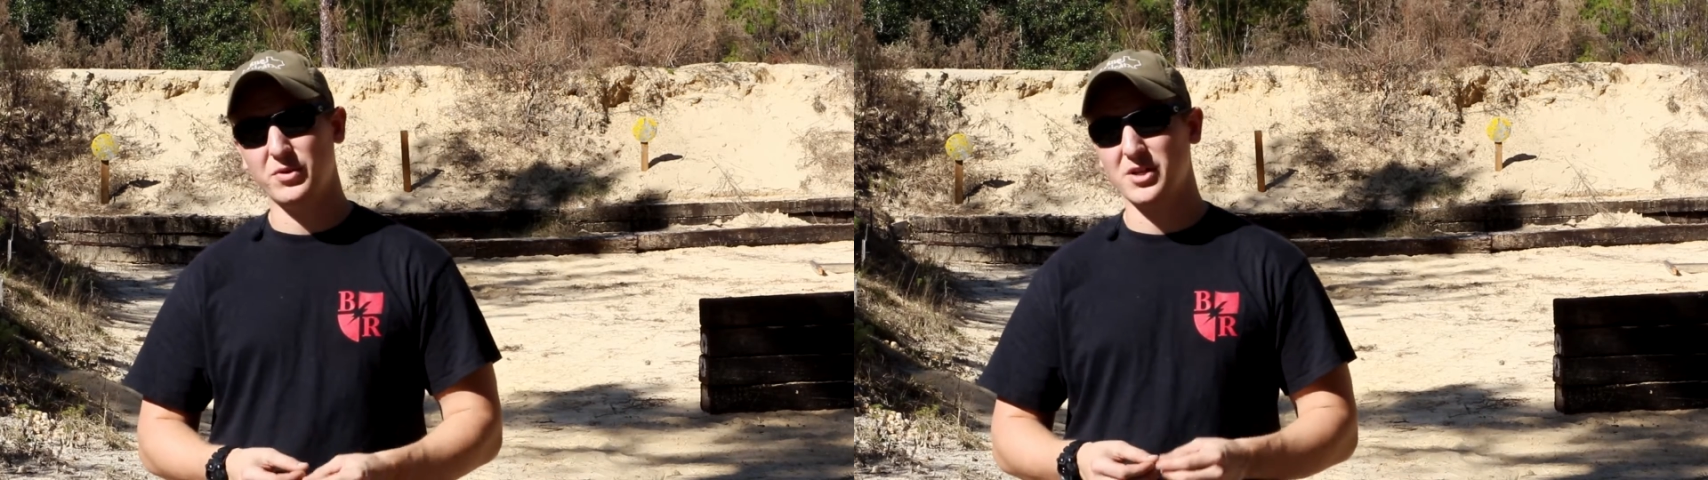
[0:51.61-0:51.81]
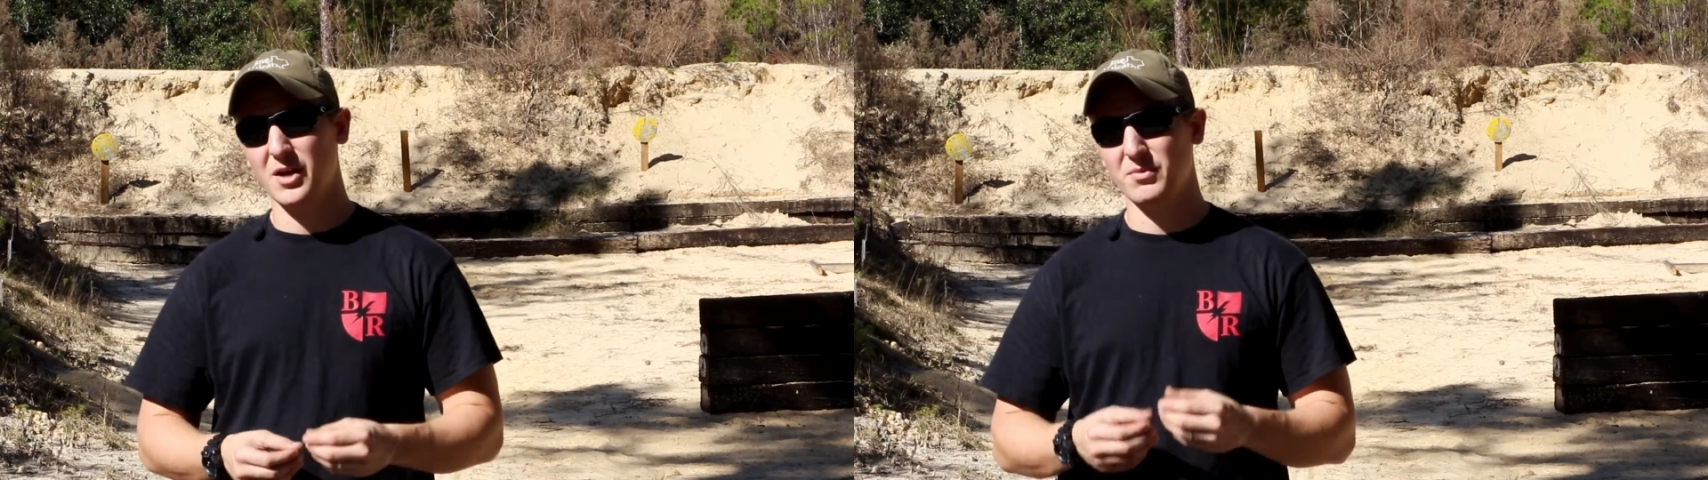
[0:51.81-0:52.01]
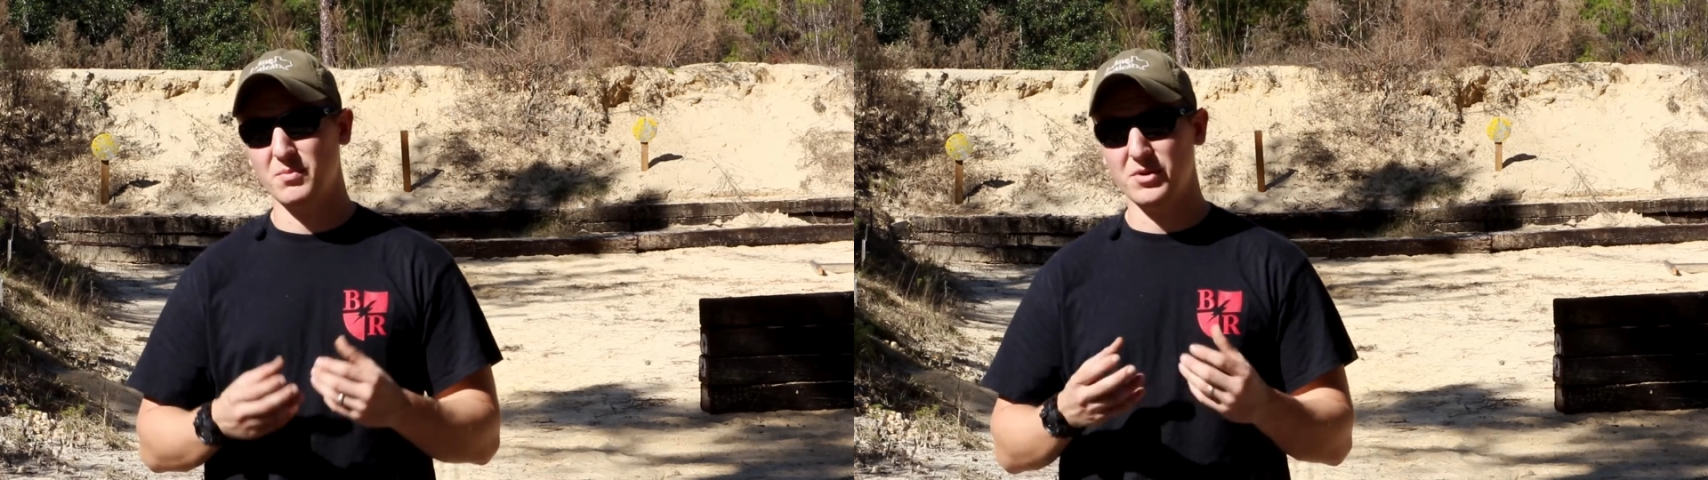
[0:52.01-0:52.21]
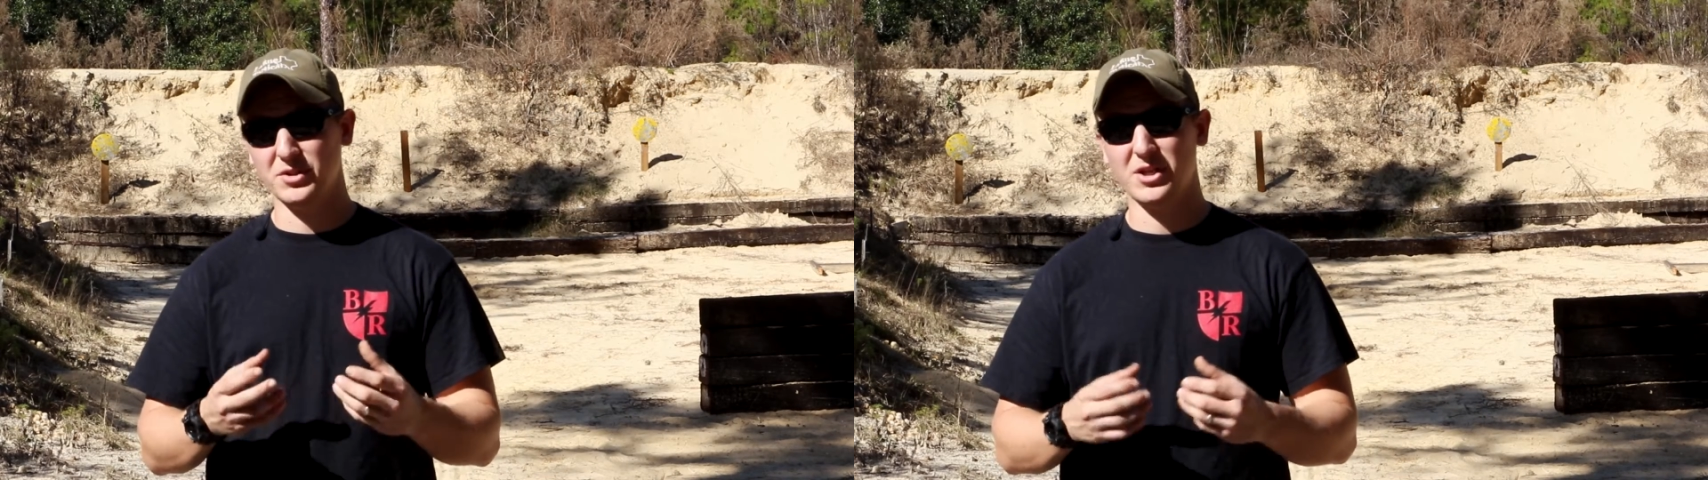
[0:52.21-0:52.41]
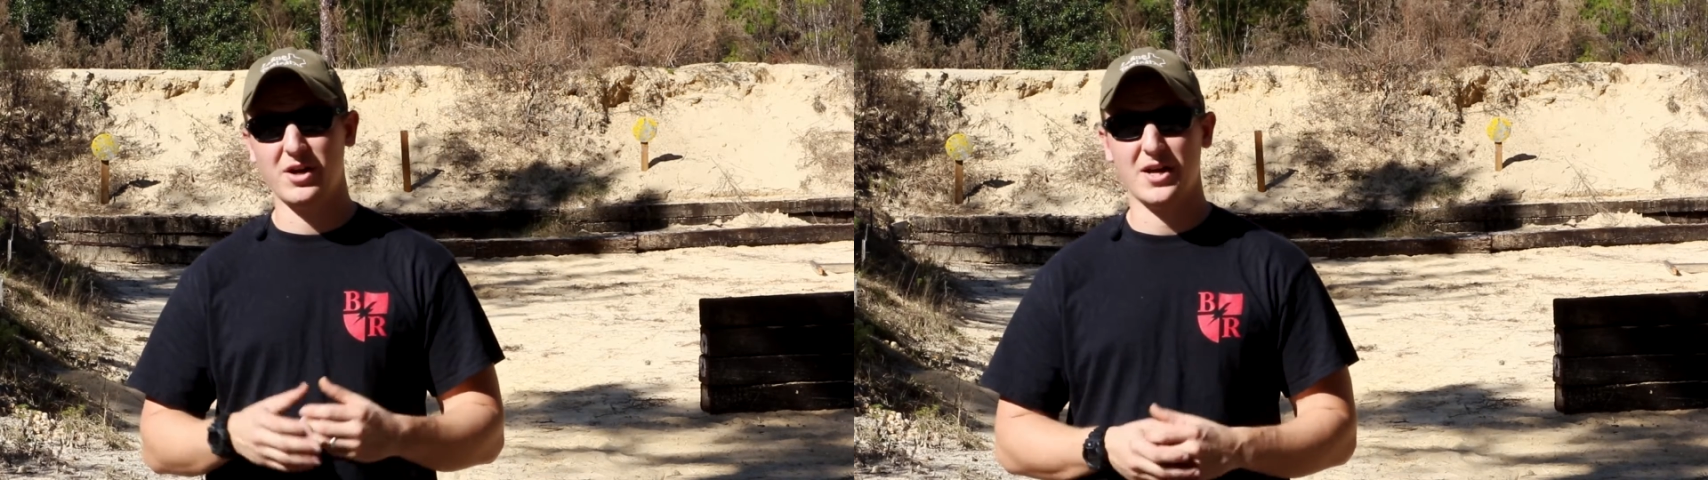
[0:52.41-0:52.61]
we talk about the
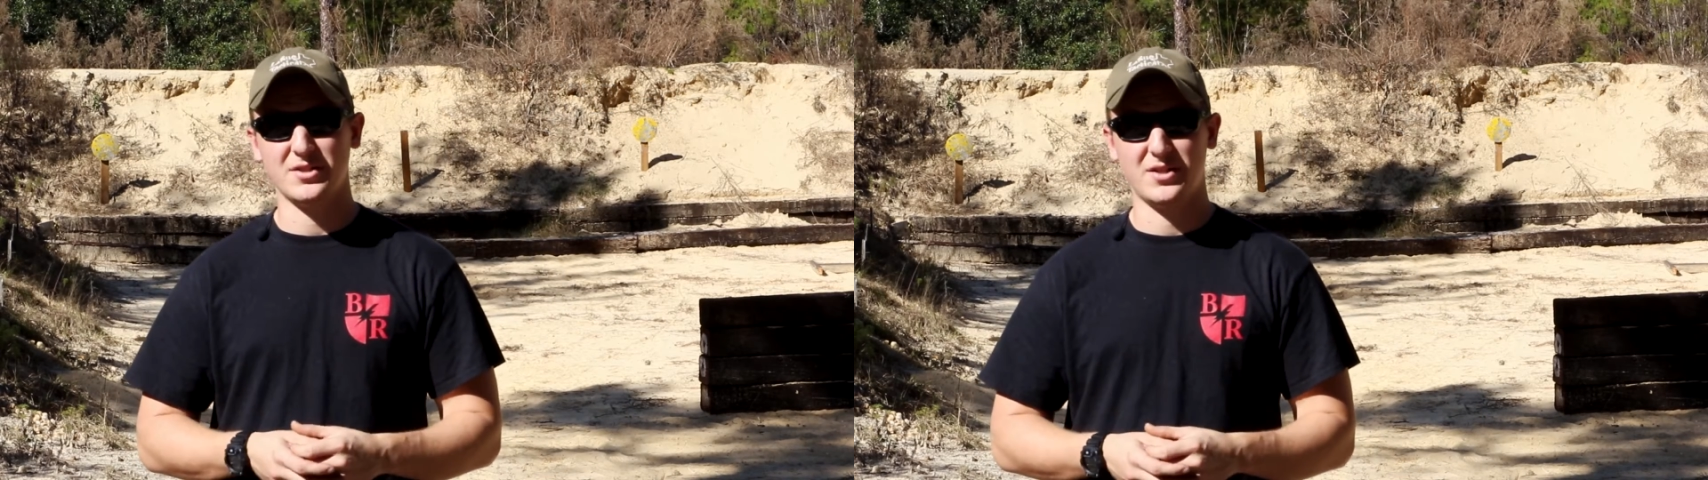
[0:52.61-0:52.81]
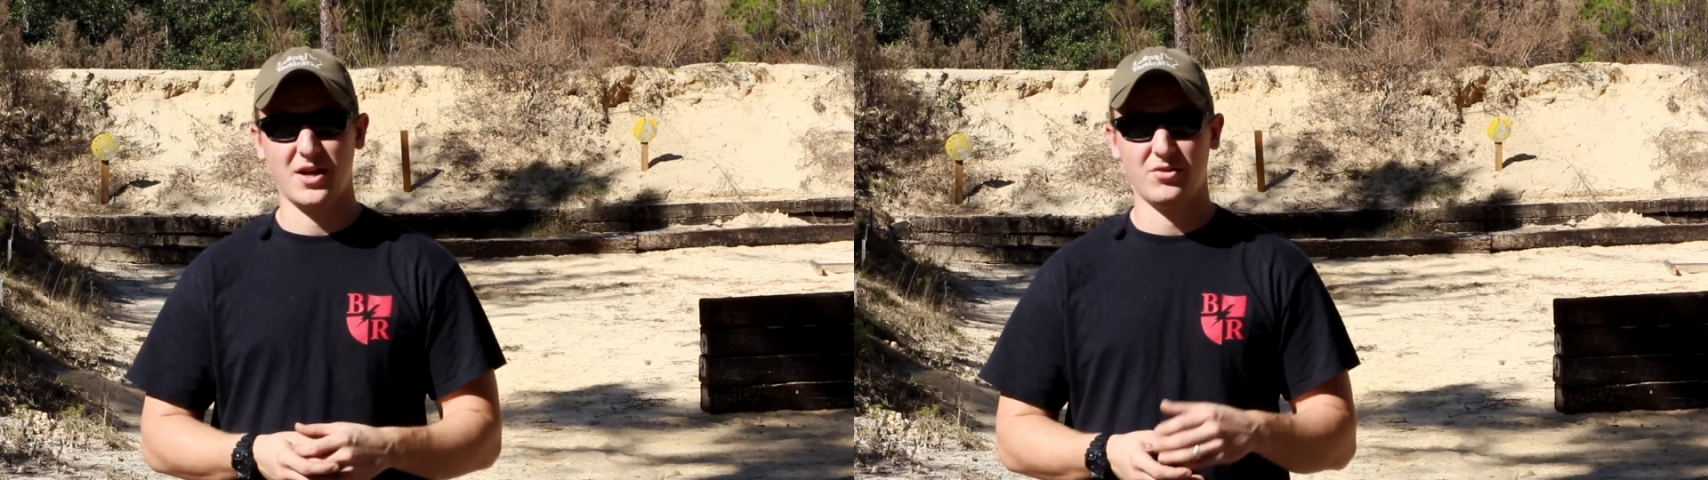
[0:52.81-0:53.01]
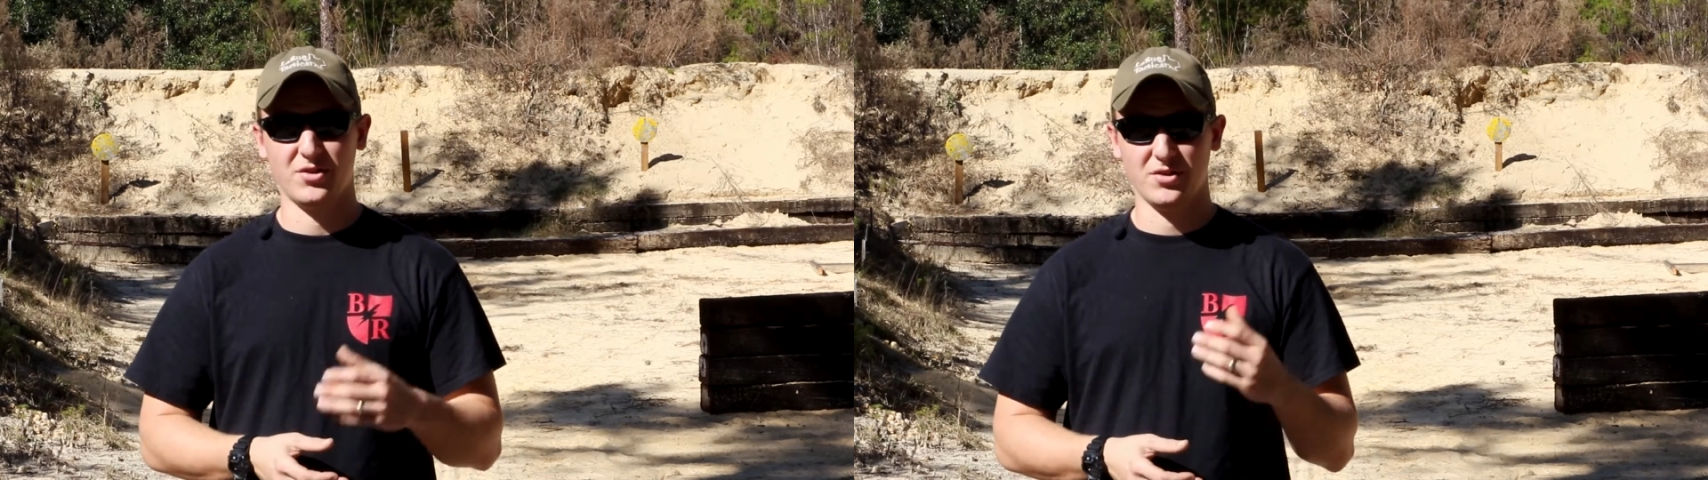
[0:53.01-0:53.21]
military has a standard.